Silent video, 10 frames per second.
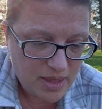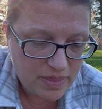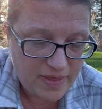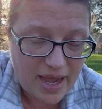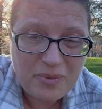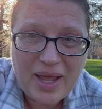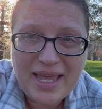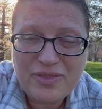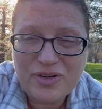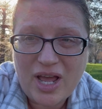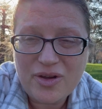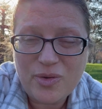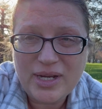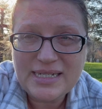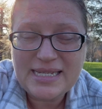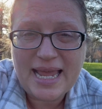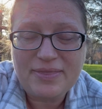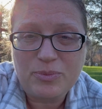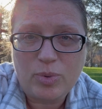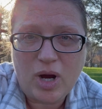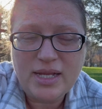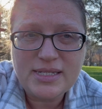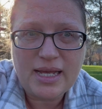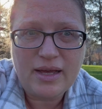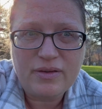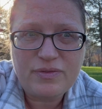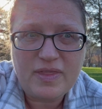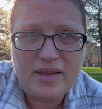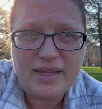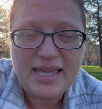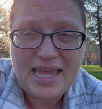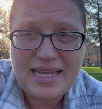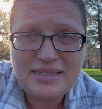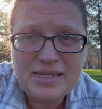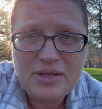That way they're not going to take the brunt of the heat